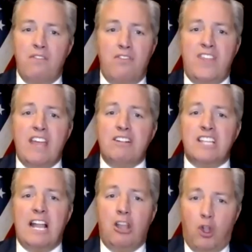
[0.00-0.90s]
There
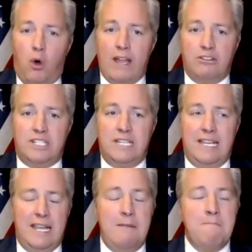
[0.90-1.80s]
is a
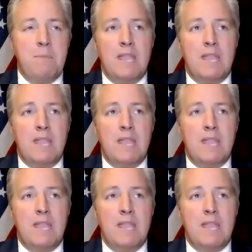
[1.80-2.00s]
loyalty,